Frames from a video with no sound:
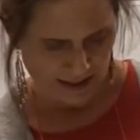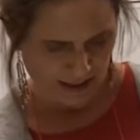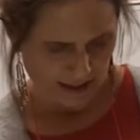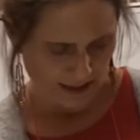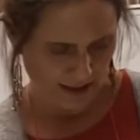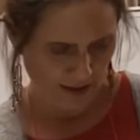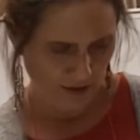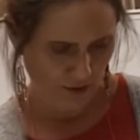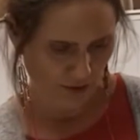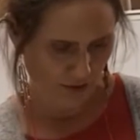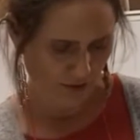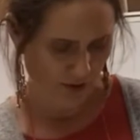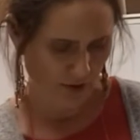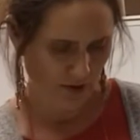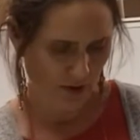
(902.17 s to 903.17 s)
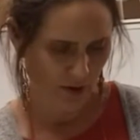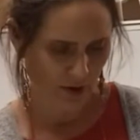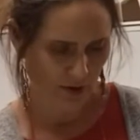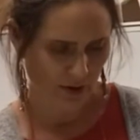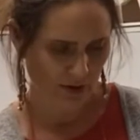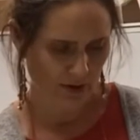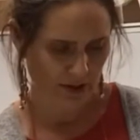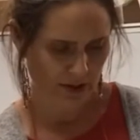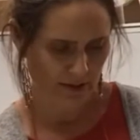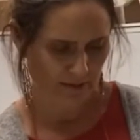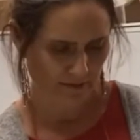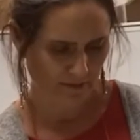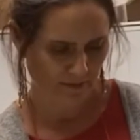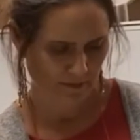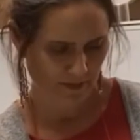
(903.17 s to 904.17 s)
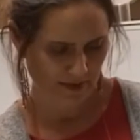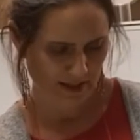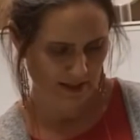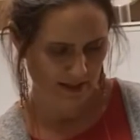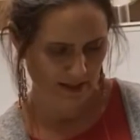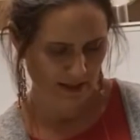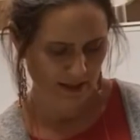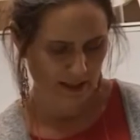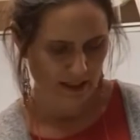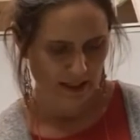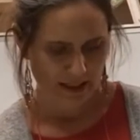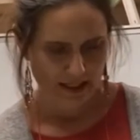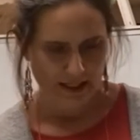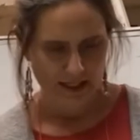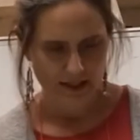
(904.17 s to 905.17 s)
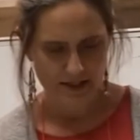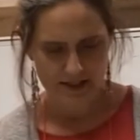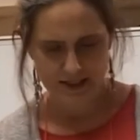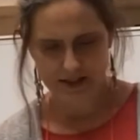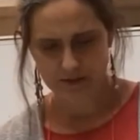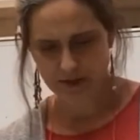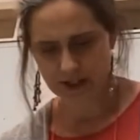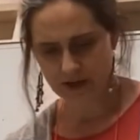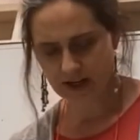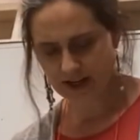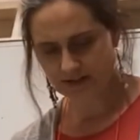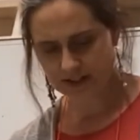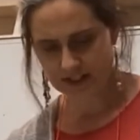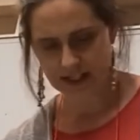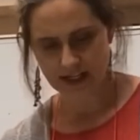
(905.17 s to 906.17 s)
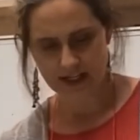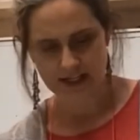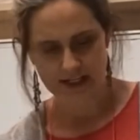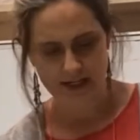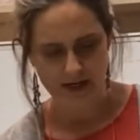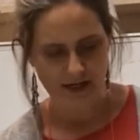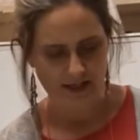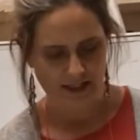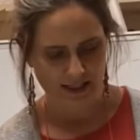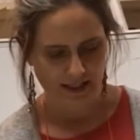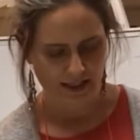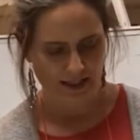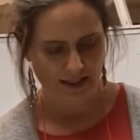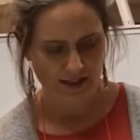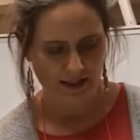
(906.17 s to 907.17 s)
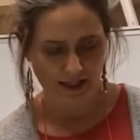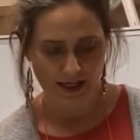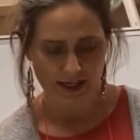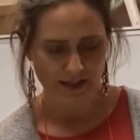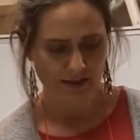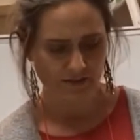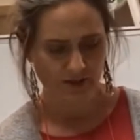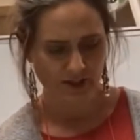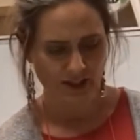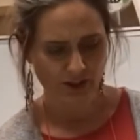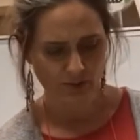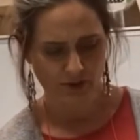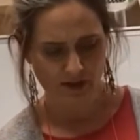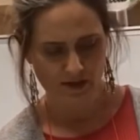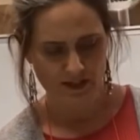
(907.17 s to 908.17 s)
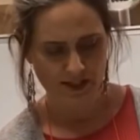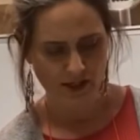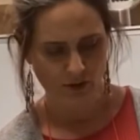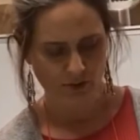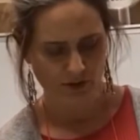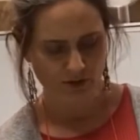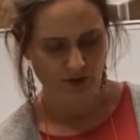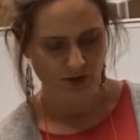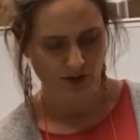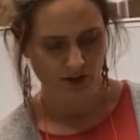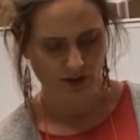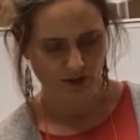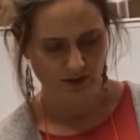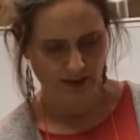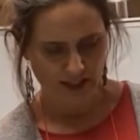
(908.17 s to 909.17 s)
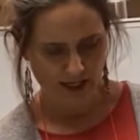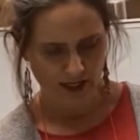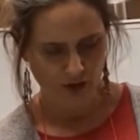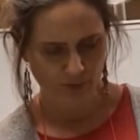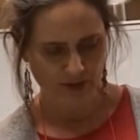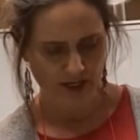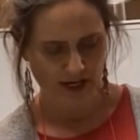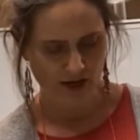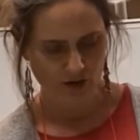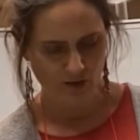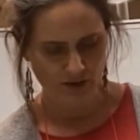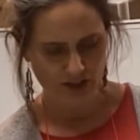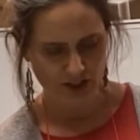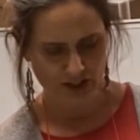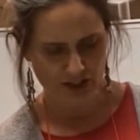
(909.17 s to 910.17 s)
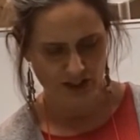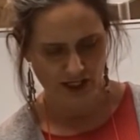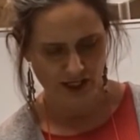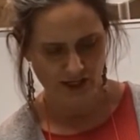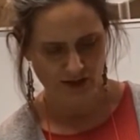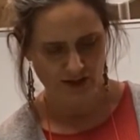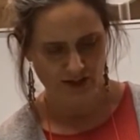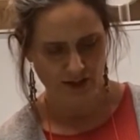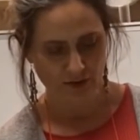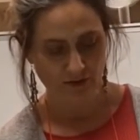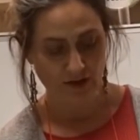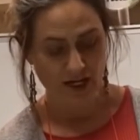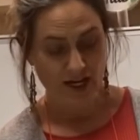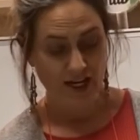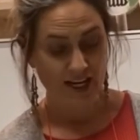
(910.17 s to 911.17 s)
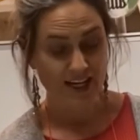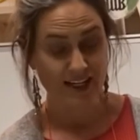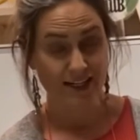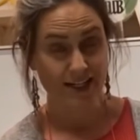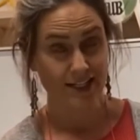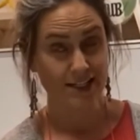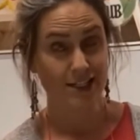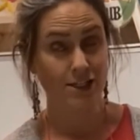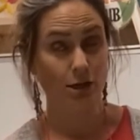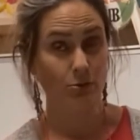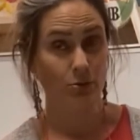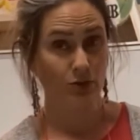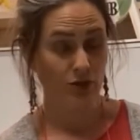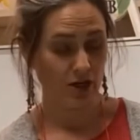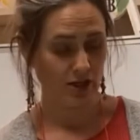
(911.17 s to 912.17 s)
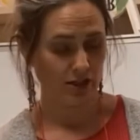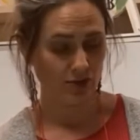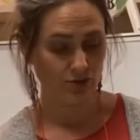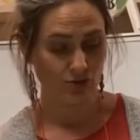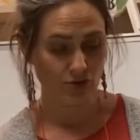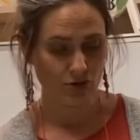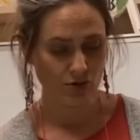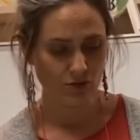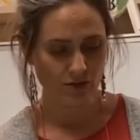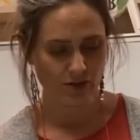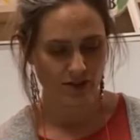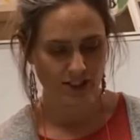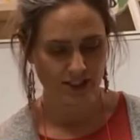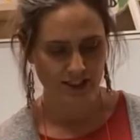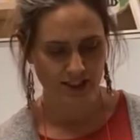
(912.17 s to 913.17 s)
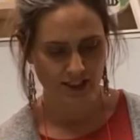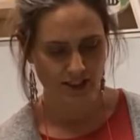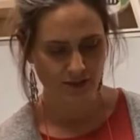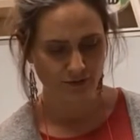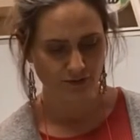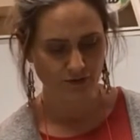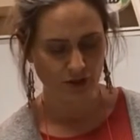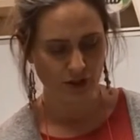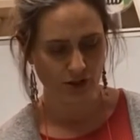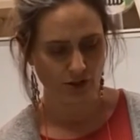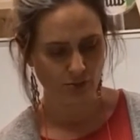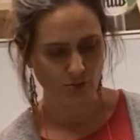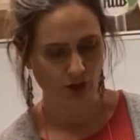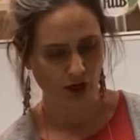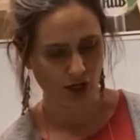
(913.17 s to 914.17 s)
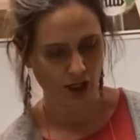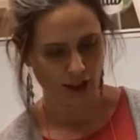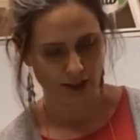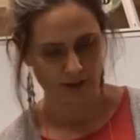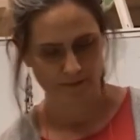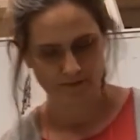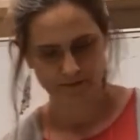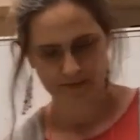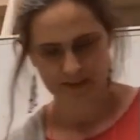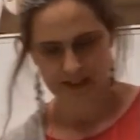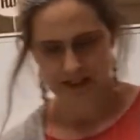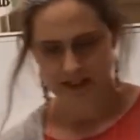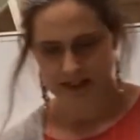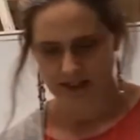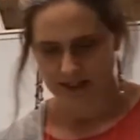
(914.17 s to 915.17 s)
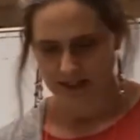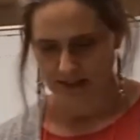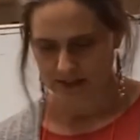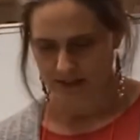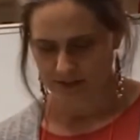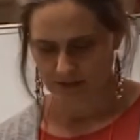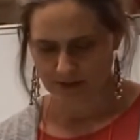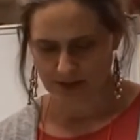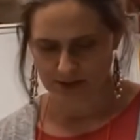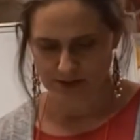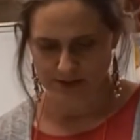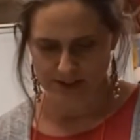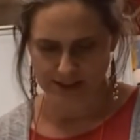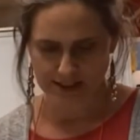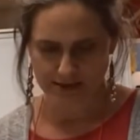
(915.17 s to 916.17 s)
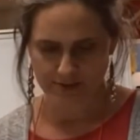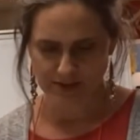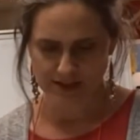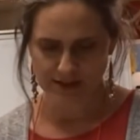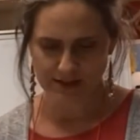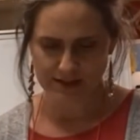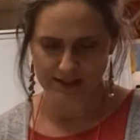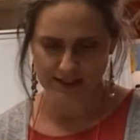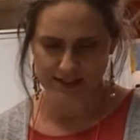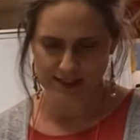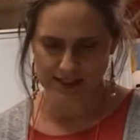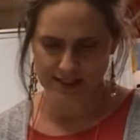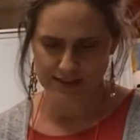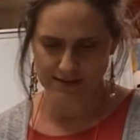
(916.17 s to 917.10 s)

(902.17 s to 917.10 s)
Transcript: go through those holes, And this is where you have to tie a knot. And again, if you need your parents' help, I'm sure they'll help you out. But just tie yourself a nice double knot. You don't want these things to fall apart. So I'm going to do the same thing on this side.